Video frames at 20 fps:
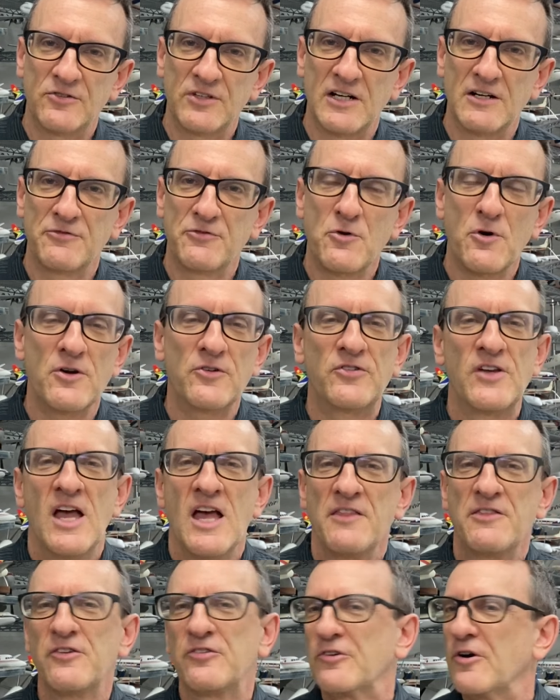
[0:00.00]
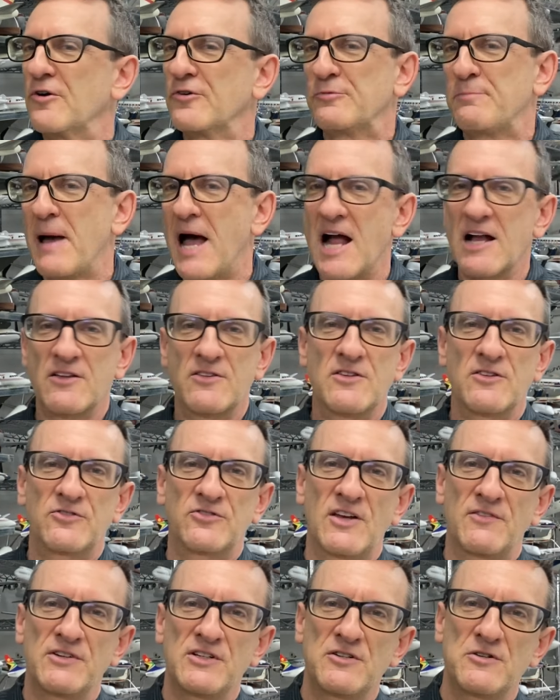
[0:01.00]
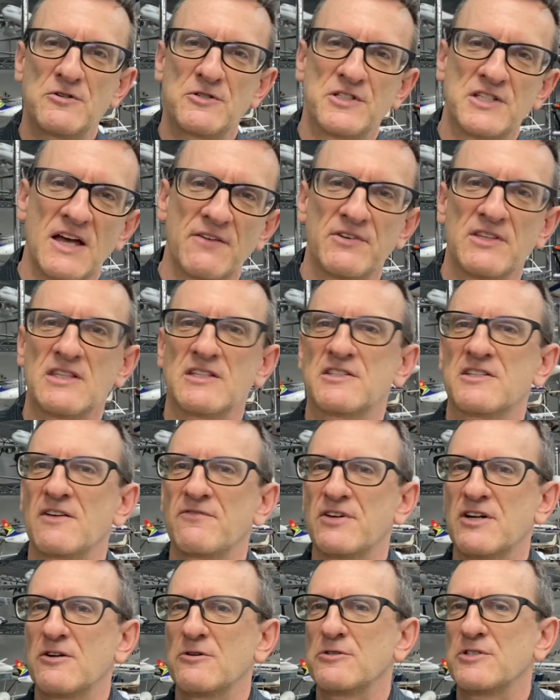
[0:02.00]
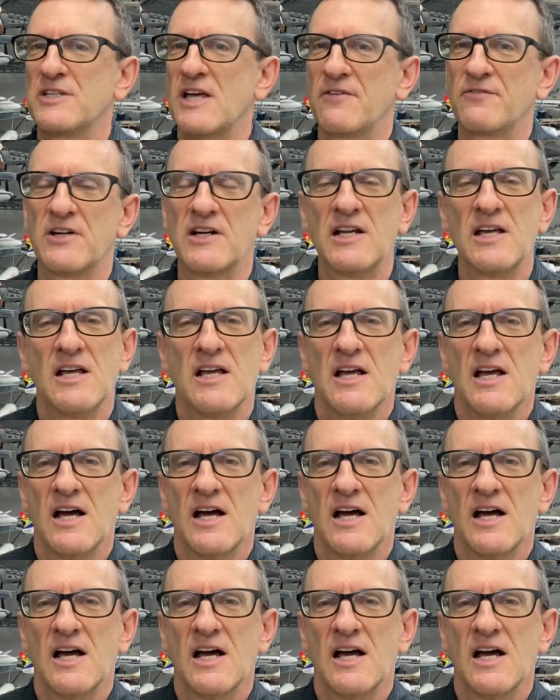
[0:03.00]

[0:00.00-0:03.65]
And of course, this goes back to the 727, the 707.